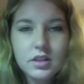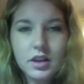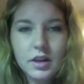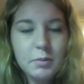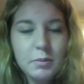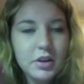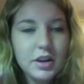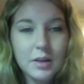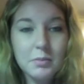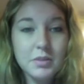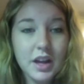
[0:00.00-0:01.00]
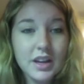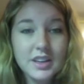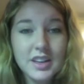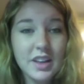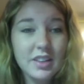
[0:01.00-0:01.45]
input it, and I'm done.
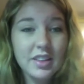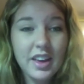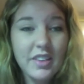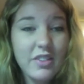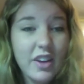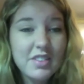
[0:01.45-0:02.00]
It takes like five